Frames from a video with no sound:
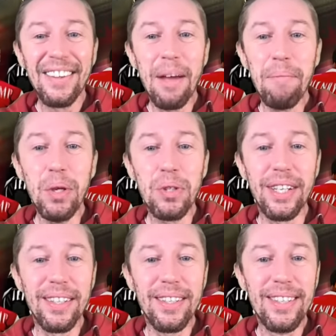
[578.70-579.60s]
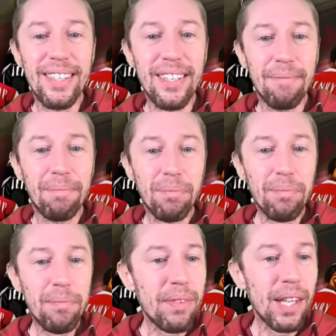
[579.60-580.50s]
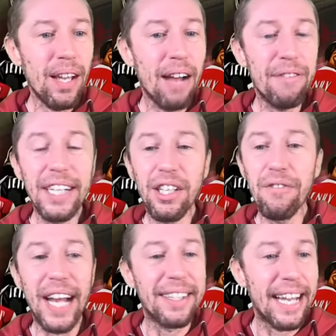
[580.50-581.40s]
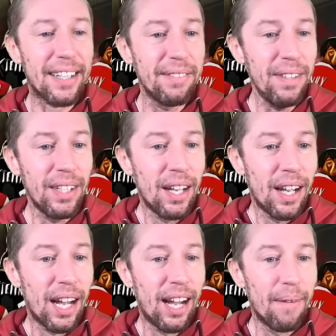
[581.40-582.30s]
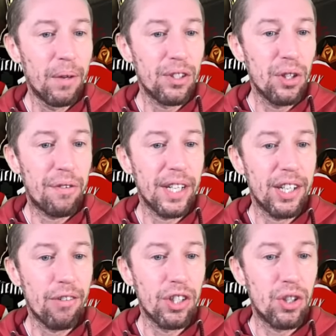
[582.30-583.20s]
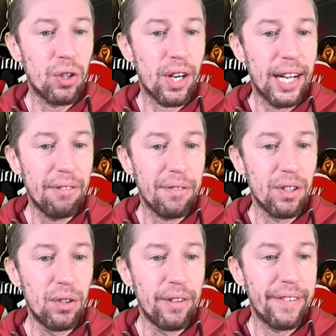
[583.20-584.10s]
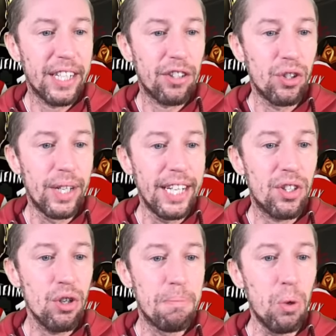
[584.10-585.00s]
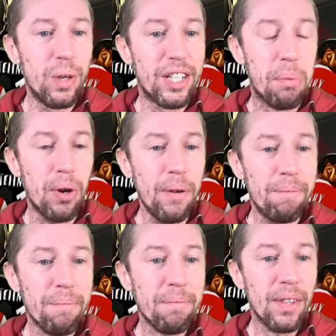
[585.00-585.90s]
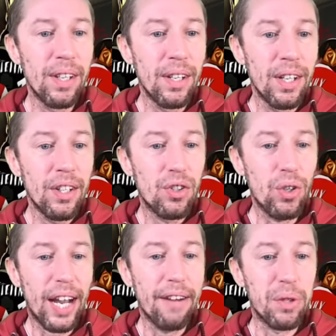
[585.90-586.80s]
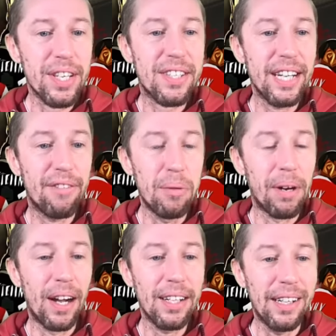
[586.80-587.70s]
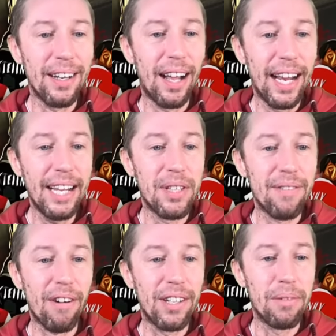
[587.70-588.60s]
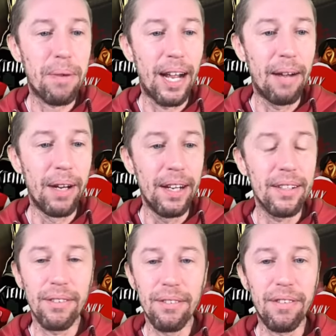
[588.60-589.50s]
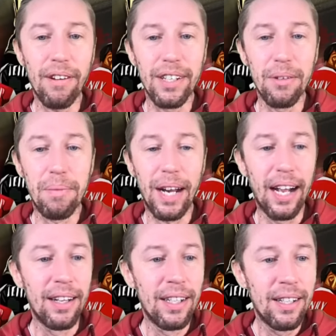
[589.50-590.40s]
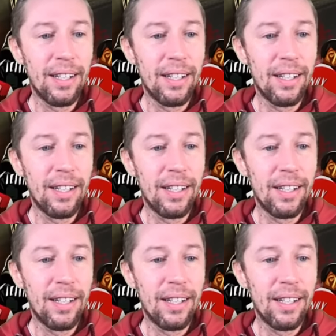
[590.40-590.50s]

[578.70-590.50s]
They're mutants. Thank you for that, Declan. What do you think of your Djorkaeff, Ludovic Julie? Two ballers, bro. Djorkaeff was a sick footballer. I can't lie. He was a very good player, mate. Very good player.